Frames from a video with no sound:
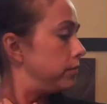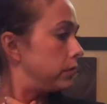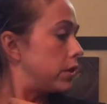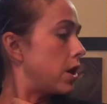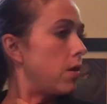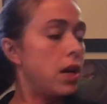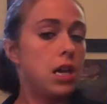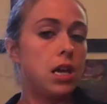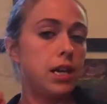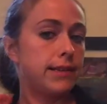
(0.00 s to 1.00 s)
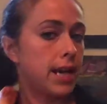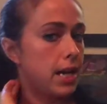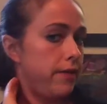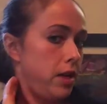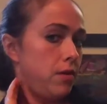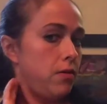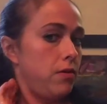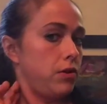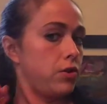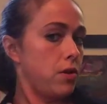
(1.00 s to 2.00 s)
So it's kind of in a
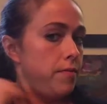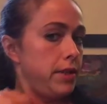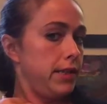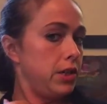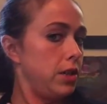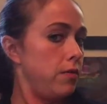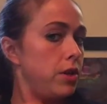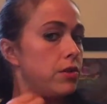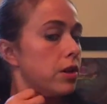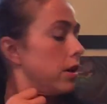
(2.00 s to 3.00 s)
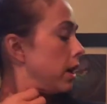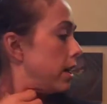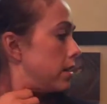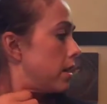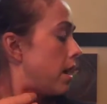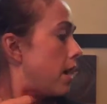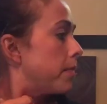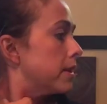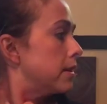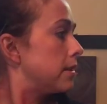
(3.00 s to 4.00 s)
shortened position when you turn your head to the
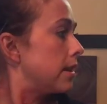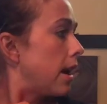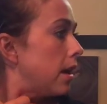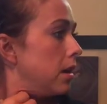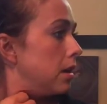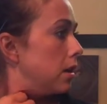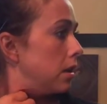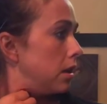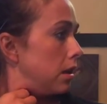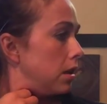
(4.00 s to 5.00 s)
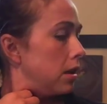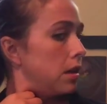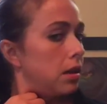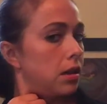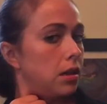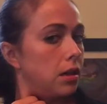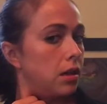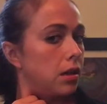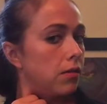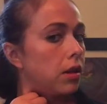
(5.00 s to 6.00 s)
opposite side. And then you
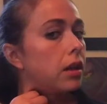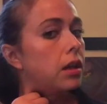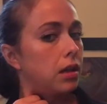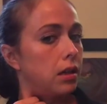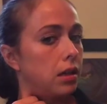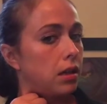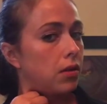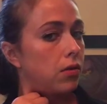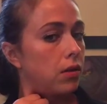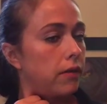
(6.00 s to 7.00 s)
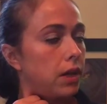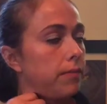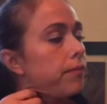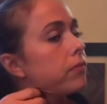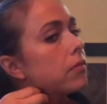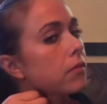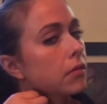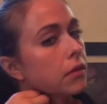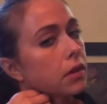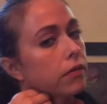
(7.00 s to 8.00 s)
can really get a hold of it.
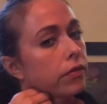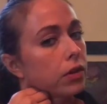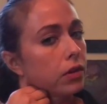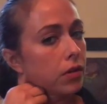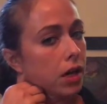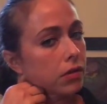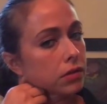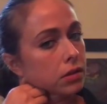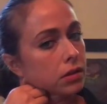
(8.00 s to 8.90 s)
And you can feel around.